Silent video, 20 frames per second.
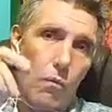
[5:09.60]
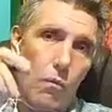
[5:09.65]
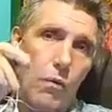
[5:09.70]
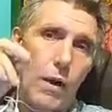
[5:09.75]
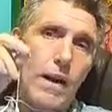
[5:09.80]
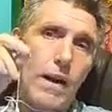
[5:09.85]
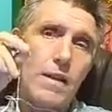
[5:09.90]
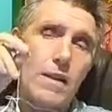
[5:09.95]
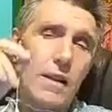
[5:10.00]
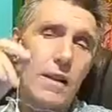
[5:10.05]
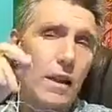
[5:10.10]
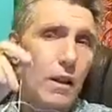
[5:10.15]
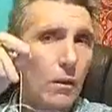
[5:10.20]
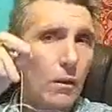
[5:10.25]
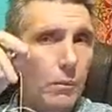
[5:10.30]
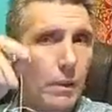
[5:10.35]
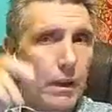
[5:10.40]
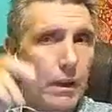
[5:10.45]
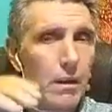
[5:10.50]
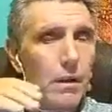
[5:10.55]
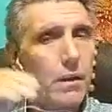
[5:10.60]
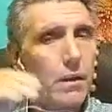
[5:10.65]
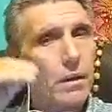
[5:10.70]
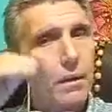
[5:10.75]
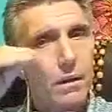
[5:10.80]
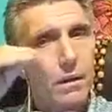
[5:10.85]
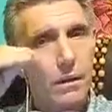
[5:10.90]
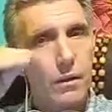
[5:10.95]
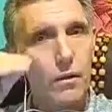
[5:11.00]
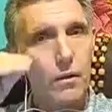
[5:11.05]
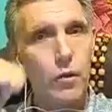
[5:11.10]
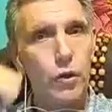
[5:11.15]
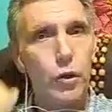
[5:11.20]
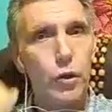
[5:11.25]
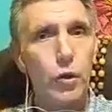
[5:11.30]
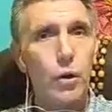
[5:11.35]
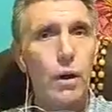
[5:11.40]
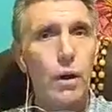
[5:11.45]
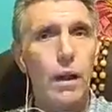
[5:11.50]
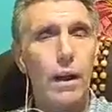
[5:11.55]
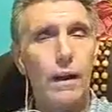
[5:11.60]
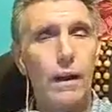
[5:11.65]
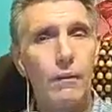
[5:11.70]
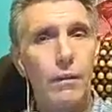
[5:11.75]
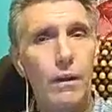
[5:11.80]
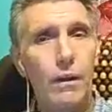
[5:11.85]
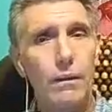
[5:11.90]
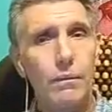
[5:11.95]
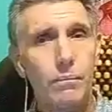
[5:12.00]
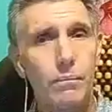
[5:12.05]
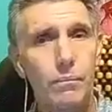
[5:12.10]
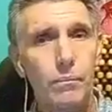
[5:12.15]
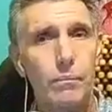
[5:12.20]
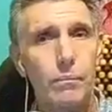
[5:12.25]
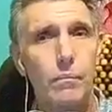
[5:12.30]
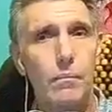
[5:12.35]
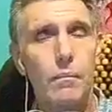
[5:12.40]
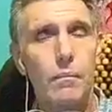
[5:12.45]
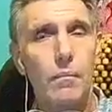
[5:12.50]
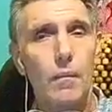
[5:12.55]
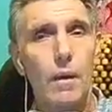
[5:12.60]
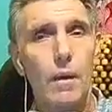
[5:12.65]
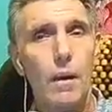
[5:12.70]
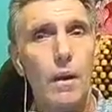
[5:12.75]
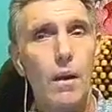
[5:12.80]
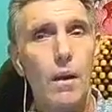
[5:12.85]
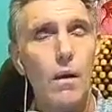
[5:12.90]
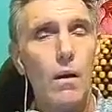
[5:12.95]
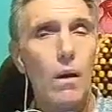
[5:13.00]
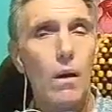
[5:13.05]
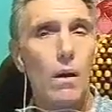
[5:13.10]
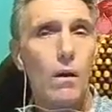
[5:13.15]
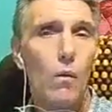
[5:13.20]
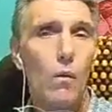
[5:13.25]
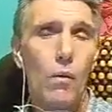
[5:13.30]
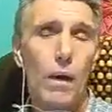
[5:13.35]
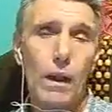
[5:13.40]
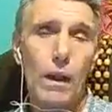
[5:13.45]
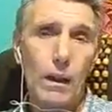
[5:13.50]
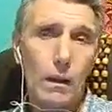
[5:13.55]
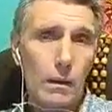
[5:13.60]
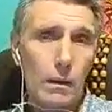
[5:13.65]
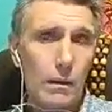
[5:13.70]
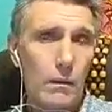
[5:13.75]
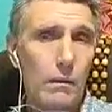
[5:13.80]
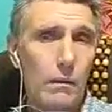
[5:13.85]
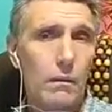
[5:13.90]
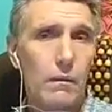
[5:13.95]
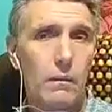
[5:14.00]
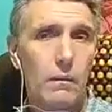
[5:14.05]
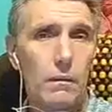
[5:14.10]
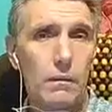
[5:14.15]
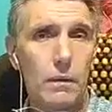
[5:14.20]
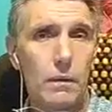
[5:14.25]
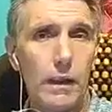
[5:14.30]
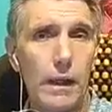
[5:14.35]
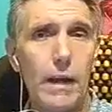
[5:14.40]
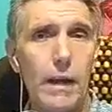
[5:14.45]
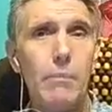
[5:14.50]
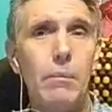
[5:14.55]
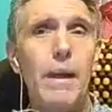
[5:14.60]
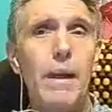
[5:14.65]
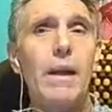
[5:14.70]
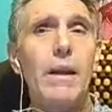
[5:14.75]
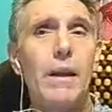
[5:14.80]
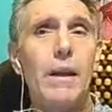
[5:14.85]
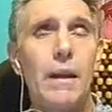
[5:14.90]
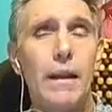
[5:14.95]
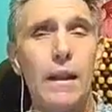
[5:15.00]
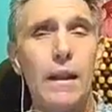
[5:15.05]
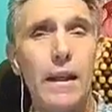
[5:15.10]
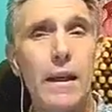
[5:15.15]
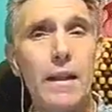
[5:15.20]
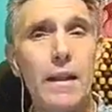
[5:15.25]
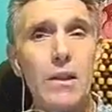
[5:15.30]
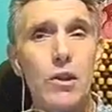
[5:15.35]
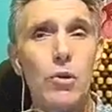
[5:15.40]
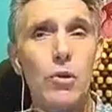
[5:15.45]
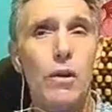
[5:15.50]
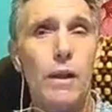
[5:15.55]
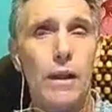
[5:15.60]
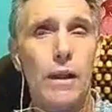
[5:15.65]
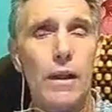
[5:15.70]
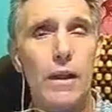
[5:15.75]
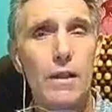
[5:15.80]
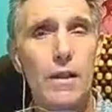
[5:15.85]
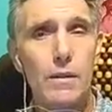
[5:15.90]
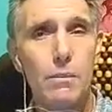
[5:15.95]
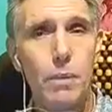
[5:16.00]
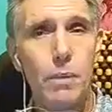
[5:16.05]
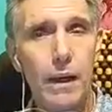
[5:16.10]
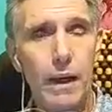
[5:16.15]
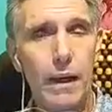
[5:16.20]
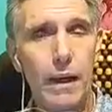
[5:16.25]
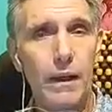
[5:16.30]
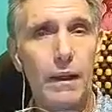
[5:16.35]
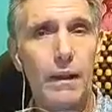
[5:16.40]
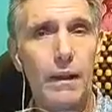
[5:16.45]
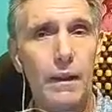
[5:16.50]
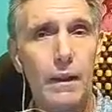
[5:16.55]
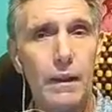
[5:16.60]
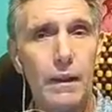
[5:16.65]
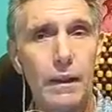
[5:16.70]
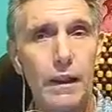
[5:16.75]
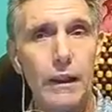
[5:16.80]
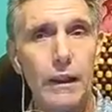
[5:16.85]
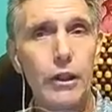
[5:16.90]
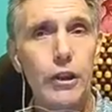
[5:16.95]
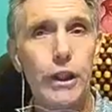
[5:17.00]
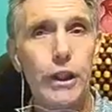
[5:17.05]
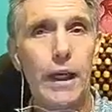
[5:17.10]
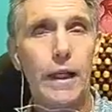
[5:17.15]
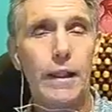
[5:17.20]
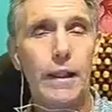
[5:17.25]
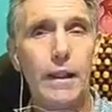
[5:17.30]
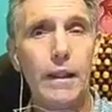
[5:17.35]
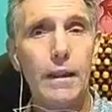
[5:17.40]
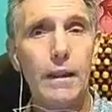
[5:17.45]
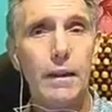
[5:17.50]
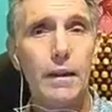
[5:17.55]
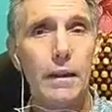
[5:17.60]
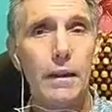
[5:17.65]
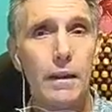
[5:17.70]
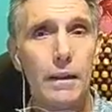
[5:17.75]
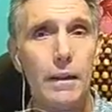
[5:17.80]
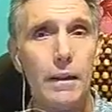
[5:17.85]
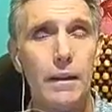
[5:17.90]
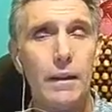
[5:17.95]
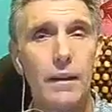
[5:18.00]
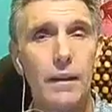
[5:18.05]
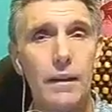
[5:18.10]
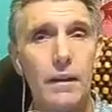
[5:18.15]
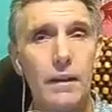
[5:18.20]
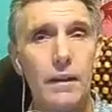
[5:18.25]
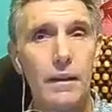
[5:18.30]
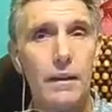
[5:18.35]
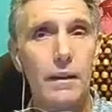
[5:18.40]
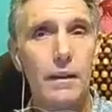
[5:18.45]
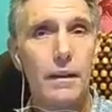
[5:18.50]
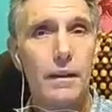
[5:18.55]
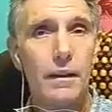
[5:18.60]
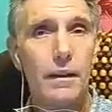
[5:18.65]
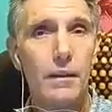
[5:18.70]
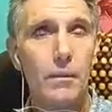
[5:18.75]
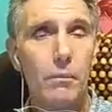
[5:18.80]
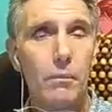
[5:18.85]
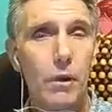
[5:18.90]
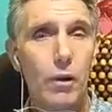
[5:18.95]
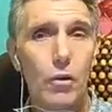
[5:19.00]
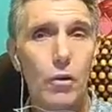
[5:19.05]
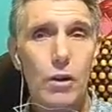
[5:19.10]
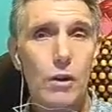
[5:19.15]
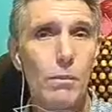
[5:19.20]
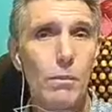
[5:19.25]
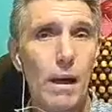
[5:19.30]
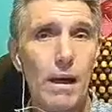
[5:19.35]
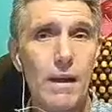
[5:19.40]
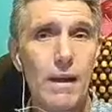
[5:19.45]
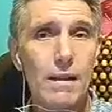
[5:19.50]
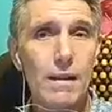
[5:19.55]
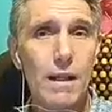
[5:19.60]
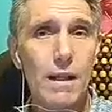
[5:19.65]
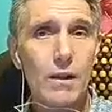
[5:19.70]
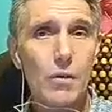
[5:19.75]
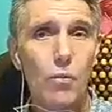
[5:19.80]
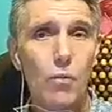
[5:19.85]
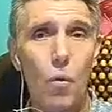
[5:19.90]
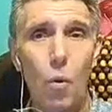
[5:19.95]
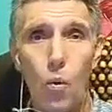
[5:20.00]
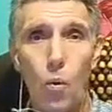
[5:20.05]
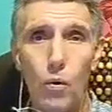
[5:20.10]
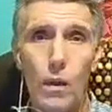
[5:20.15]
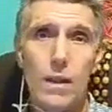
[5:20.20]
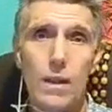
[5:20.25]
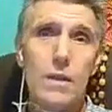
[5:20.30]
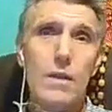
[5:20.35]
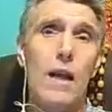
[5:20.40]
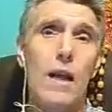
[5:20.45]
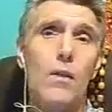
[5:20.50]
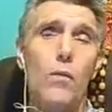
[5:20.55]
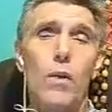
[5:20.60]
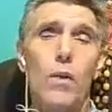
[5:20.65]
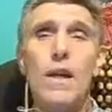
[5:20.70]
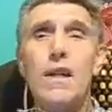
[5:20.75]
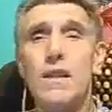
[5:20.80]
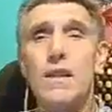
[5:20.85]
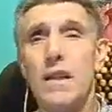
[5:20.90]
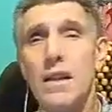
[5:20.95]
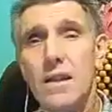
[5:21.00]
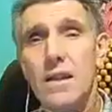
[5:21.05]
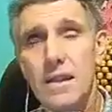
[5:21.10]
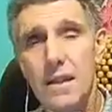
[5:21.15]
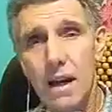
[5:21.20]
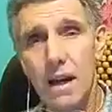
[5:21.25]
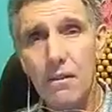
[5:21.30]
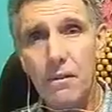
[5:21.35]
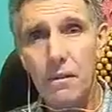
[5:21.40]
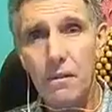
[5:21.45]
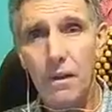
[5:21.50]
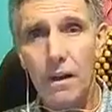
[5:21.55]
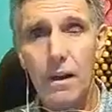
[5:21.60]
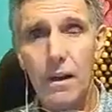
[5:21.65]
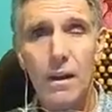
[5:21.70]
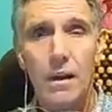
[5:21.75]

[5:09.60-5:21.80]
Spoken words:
raise a little bit the sugar level, well, immediately insulin is being injected because body says, whoa, let's not waste this stuff.